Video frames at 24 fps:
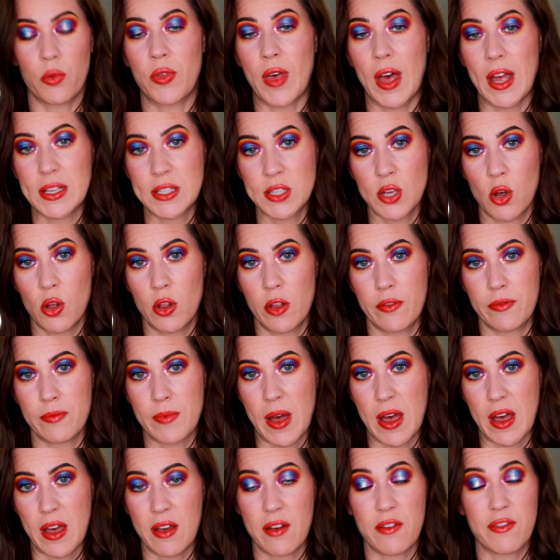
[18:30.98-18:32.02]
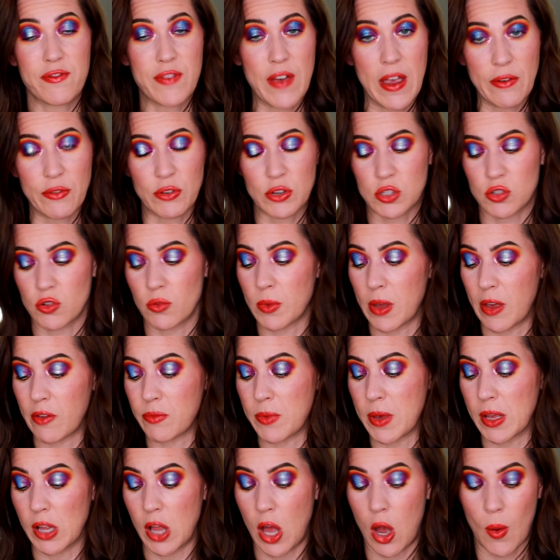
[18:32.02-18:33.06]
that's all of my favorites from Give Me
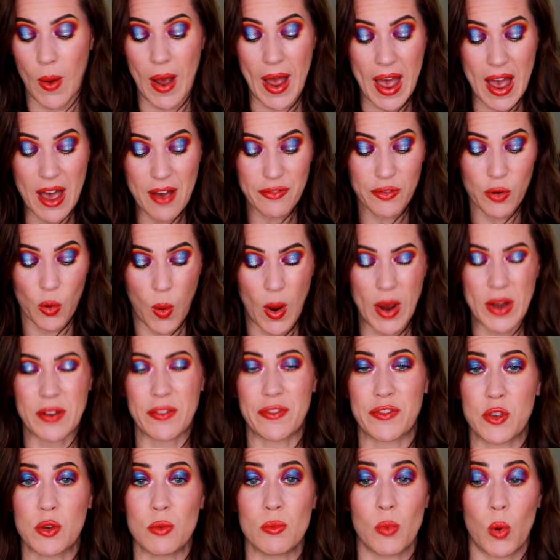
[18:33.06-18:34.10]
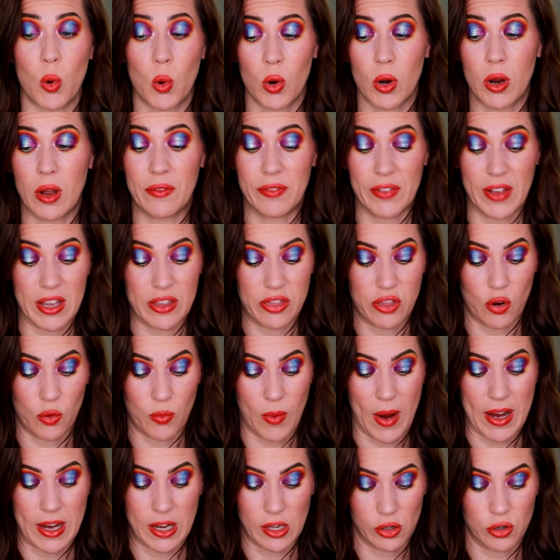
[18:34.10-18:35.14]
Glow. I have quite a few more of like their
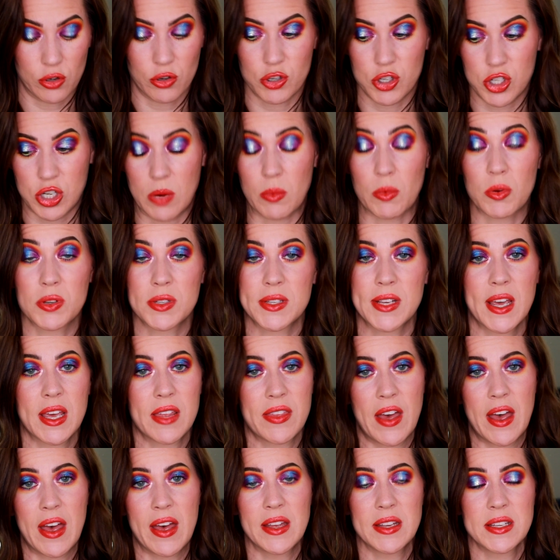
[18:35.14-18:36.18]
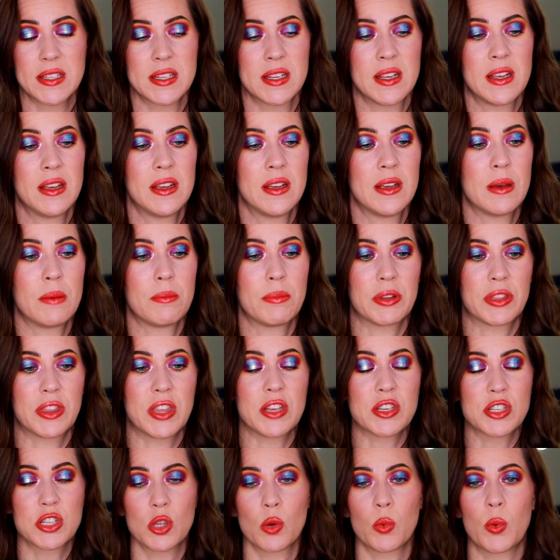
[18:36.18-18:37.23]
regular shimmers like that, but
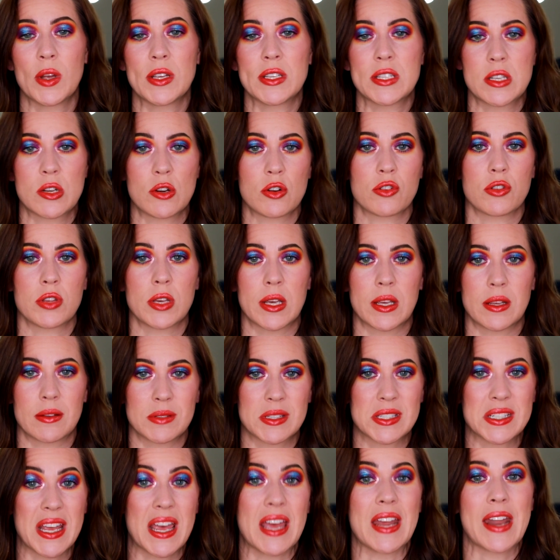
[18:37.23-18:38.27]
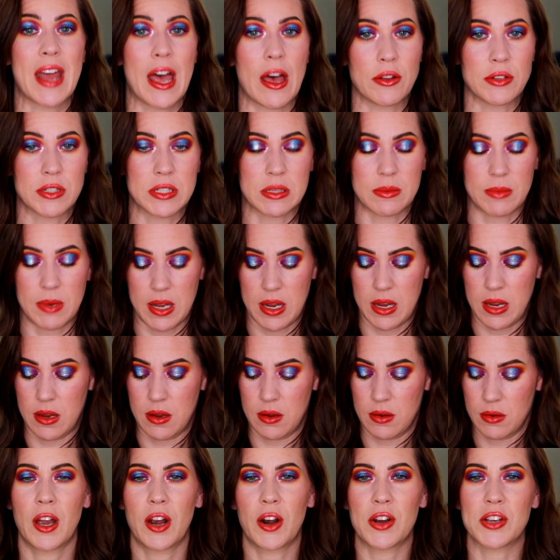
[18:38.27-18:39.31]
these are the ones that are like stand out to me.
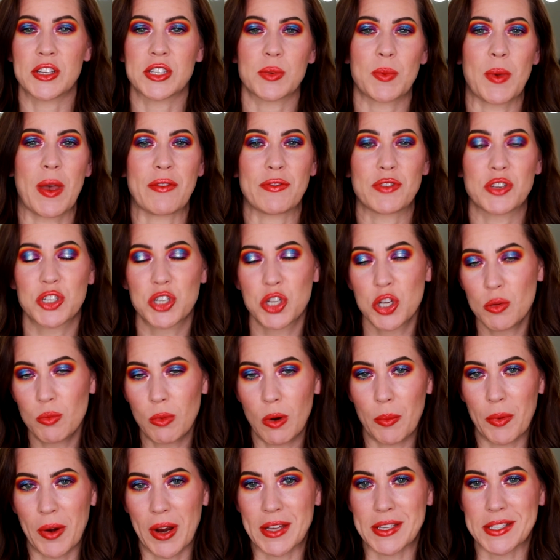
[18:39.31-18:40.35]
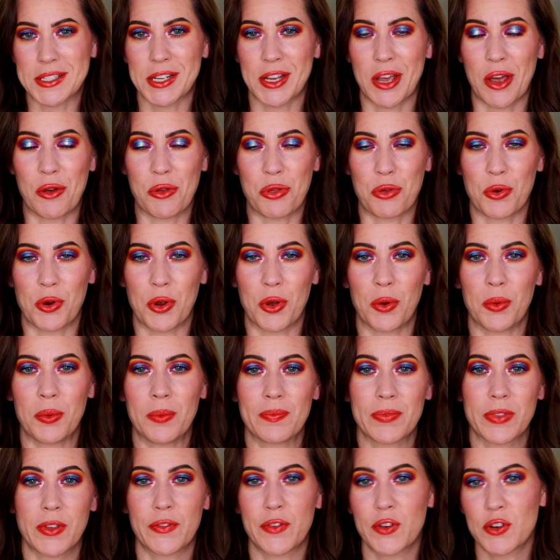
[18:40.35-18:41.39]
Alright, so we have 2 more brands to go through.
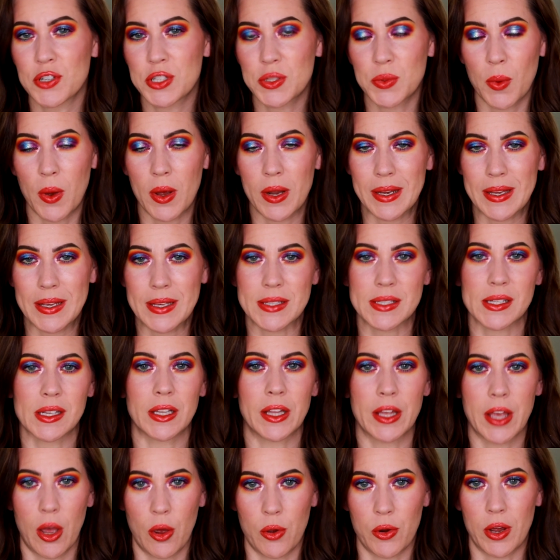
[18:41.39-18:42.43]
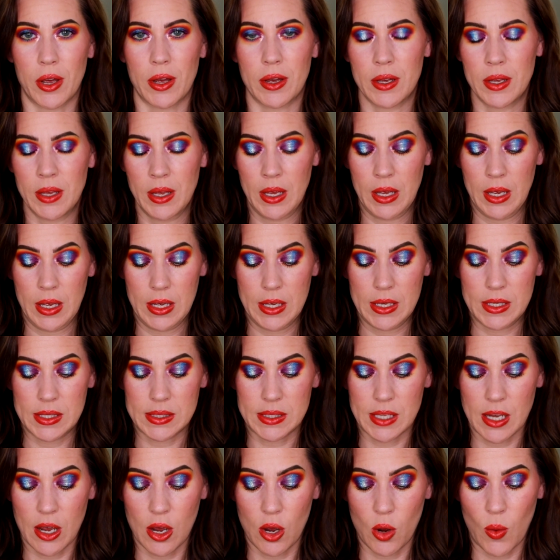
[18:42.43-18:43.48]
The first one is Cleona.
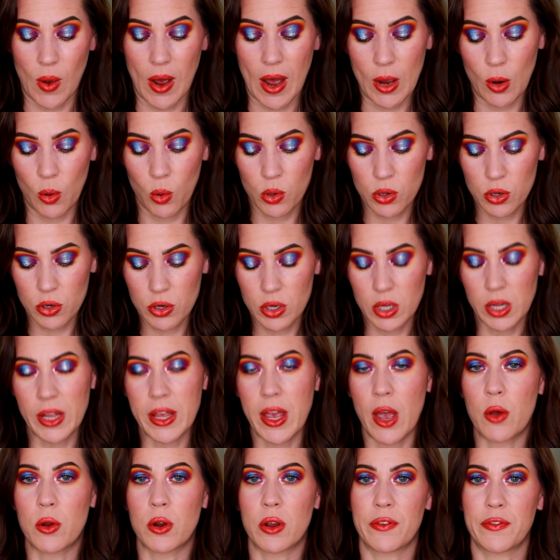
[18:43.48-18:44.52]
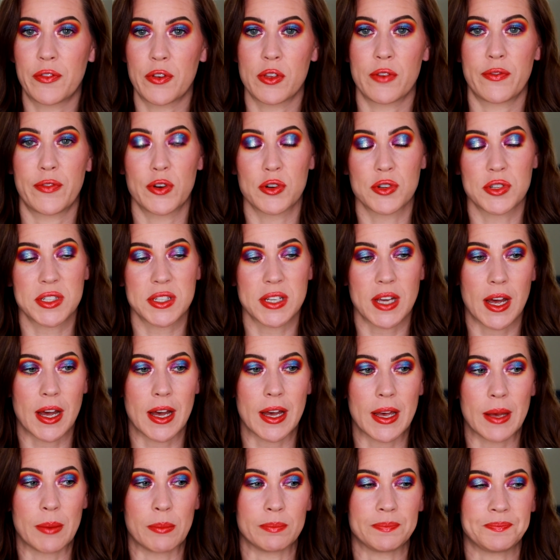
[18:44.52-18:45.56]
So I ordered Cleona for the first
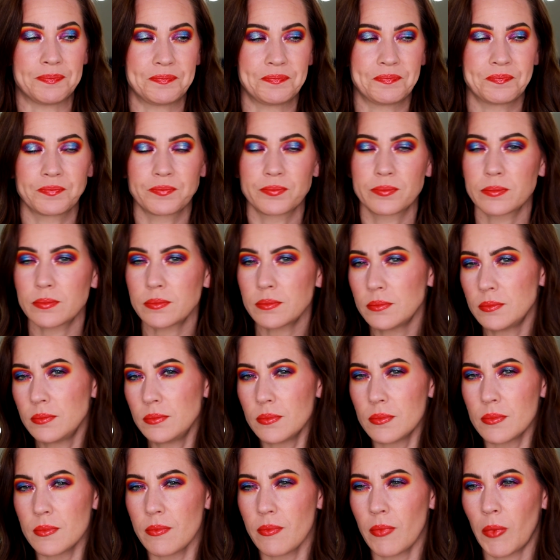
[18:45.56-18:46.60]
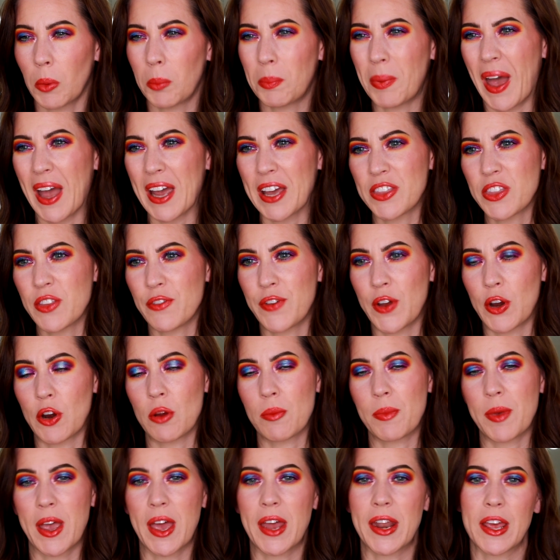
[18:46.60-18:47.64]
time back at the very
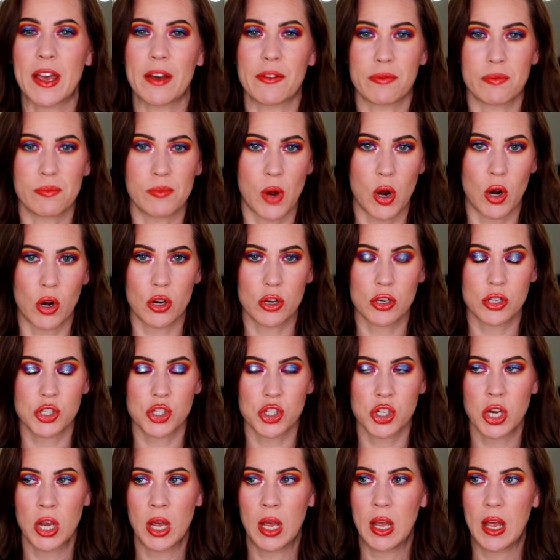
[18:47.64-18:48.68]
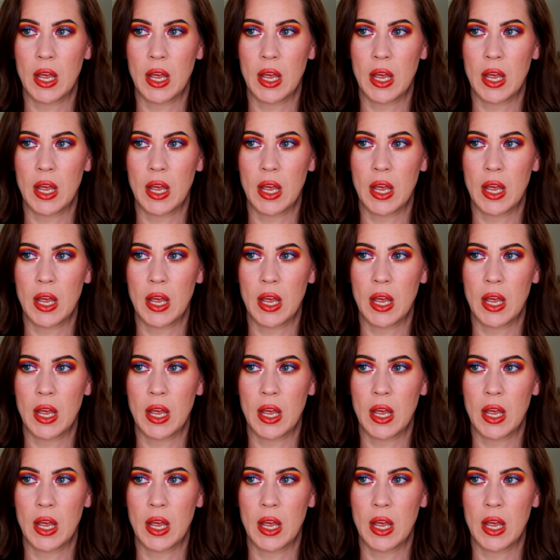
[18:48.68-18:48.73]
beginning of March,